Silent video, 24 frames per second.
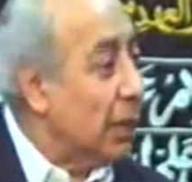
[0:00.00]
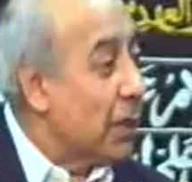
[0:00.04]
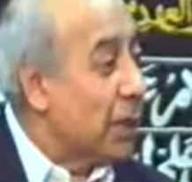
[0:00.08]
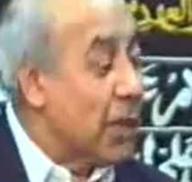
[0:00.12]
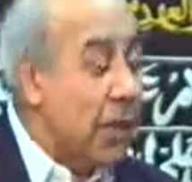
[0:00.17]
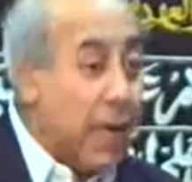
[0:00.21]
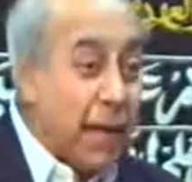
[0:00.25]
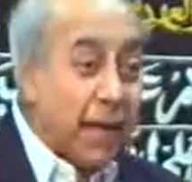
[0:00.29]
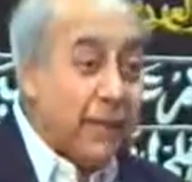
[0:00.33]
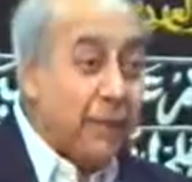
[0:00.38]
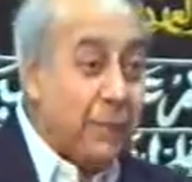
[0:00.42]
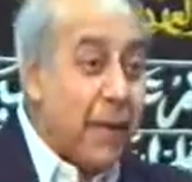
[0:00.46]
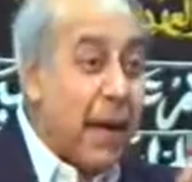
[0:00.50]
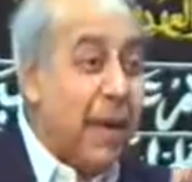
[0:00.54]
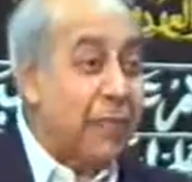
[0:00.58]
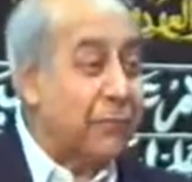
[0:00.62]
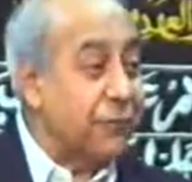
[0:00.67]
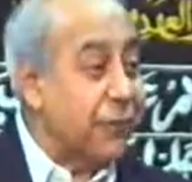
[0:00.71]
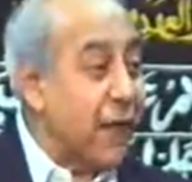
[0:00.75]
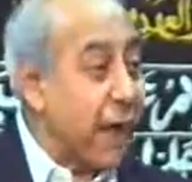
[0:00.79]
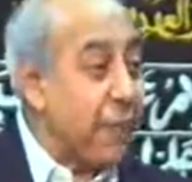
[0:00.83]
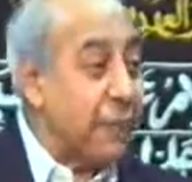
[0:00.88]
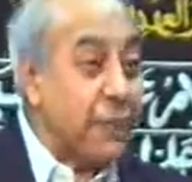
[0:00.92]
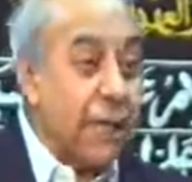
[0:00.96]
Give my
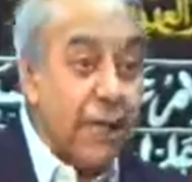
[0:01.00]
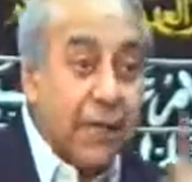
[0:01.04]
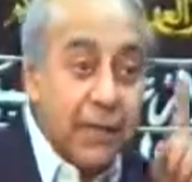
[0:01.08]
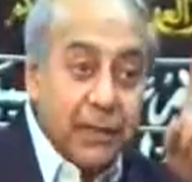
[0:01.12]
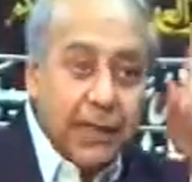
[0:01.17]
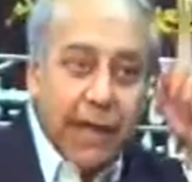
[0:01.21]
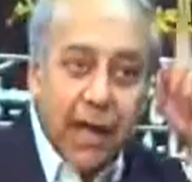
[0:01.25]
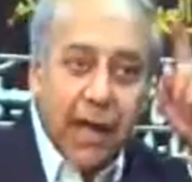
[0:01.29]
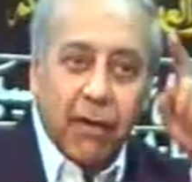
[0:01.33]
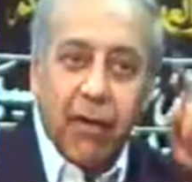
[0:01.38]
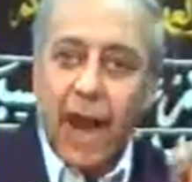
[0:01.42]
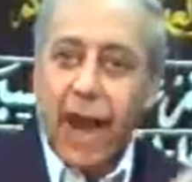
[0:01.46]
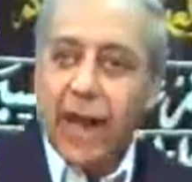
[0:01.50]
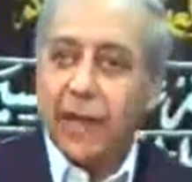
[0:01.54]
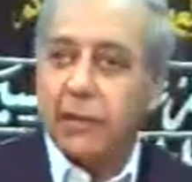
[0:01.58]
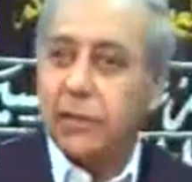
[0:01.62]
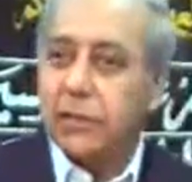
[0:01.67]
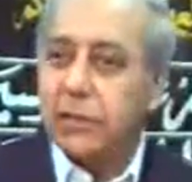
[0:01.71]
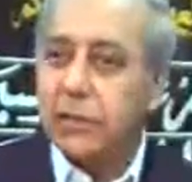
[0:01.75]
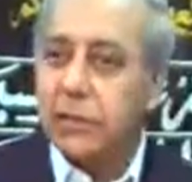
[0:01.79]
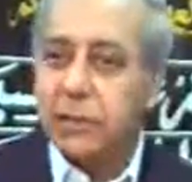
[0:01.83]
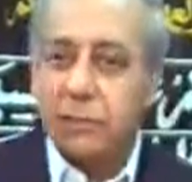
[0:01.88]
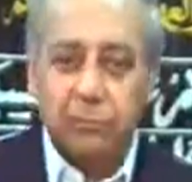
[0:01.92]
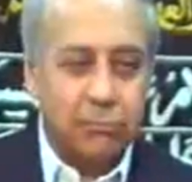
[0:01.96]
family their
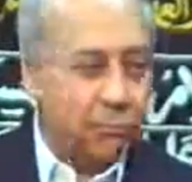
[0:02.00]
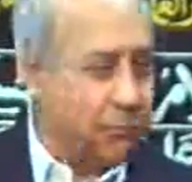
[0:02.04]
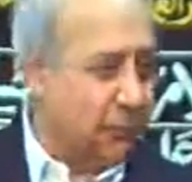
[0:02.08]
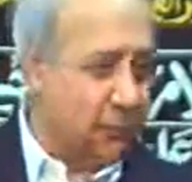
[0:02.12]
rights.